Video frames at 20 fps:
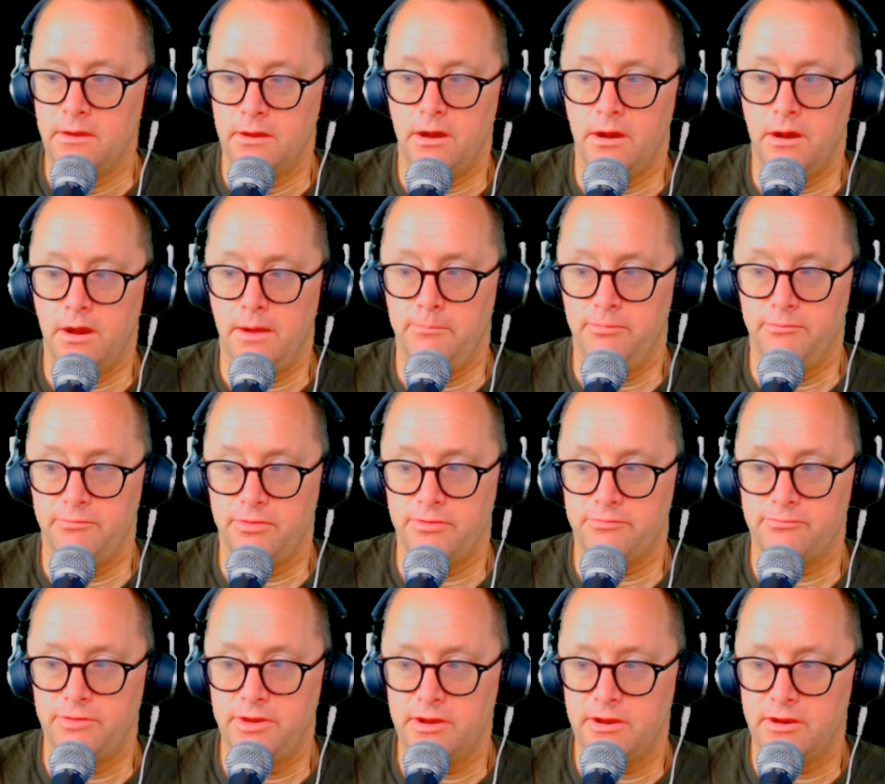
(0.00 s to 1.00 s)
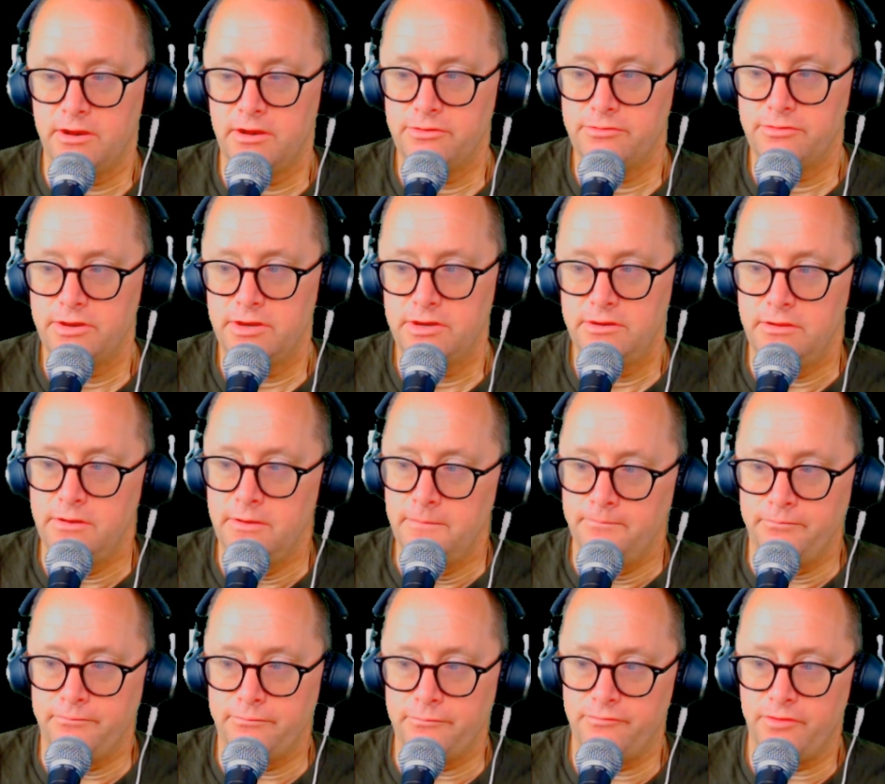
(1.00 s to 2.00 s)
up 300,
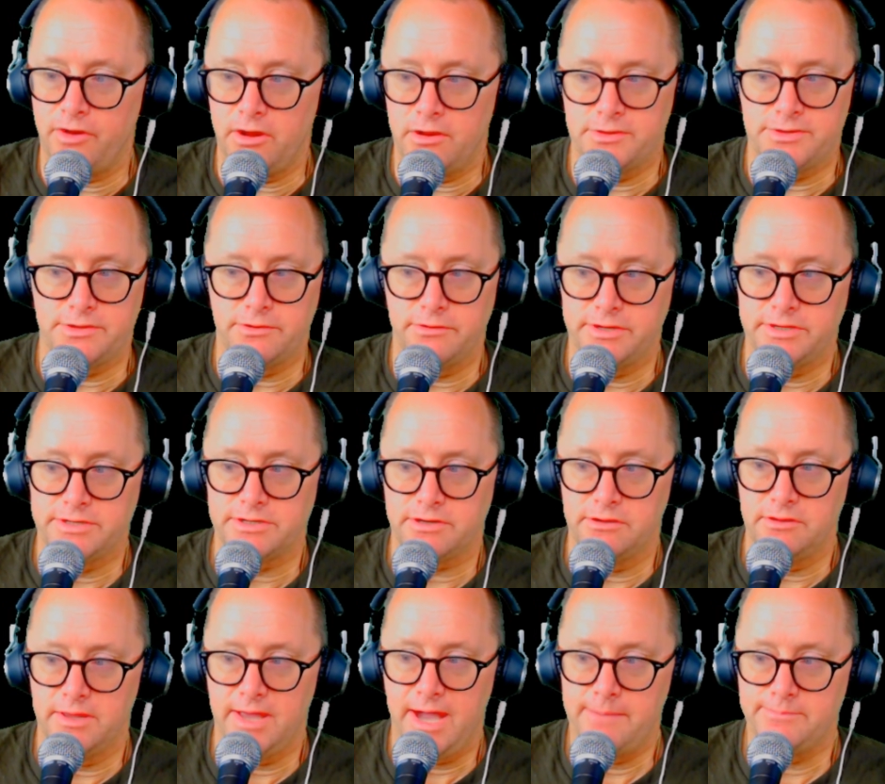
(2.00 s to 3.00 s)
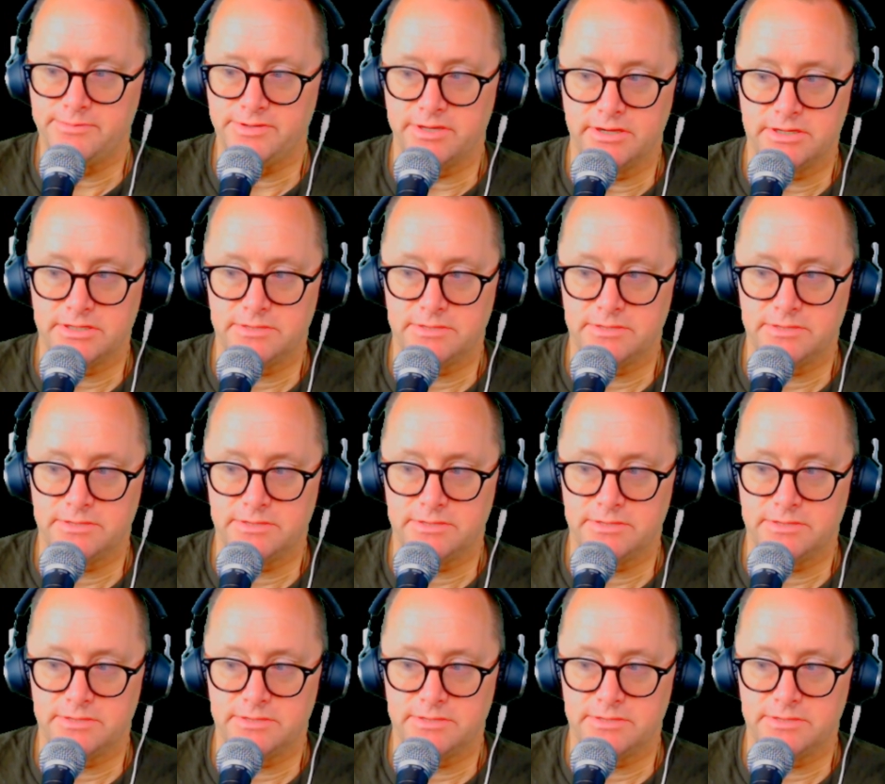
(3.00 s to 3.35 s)
volatility is collapsing,